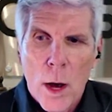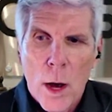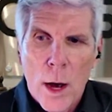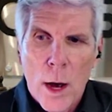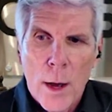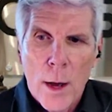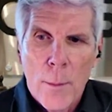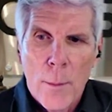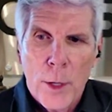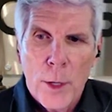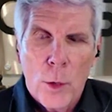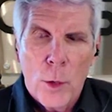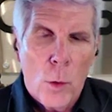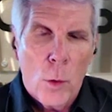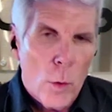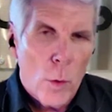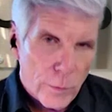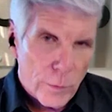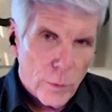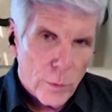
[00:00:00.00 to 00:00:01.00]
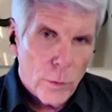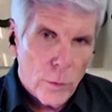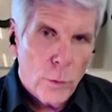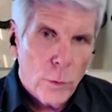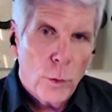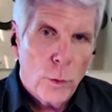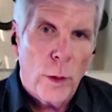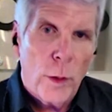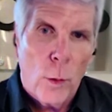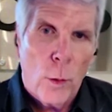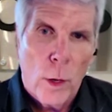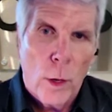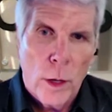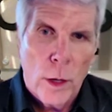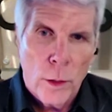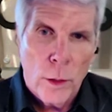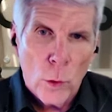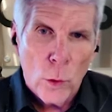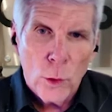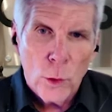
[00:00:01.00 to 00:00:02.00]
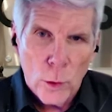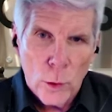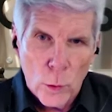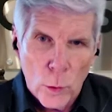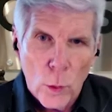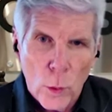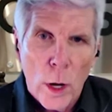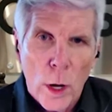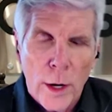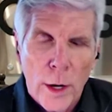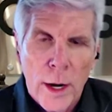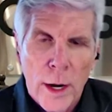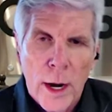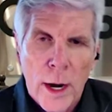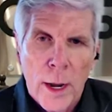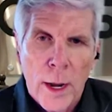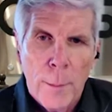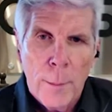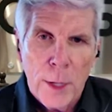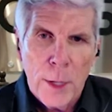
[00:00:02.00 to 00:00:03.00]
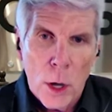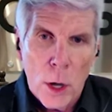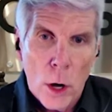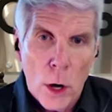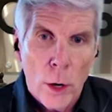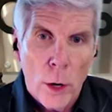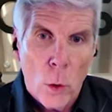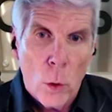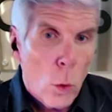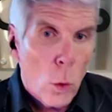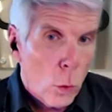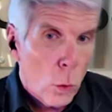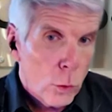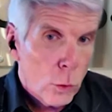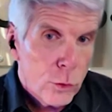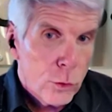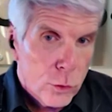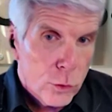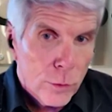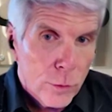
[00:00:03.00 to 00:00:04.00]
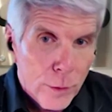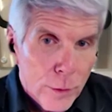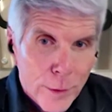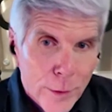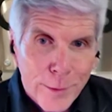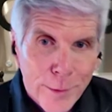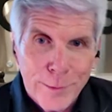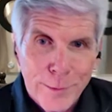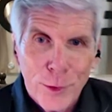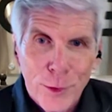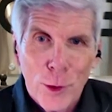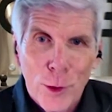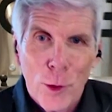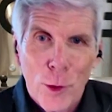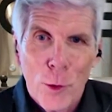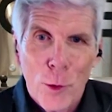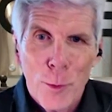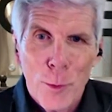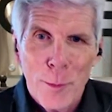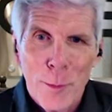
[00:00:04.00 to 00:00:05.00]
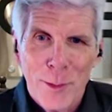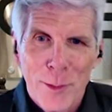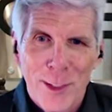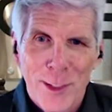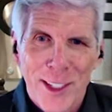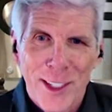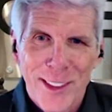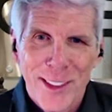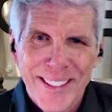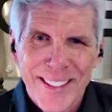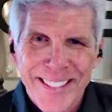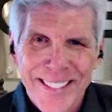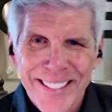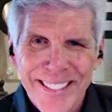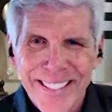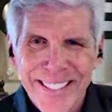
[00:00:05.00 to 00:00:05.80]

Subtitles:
what 2021 and beyond holds. So I hope that makes sense.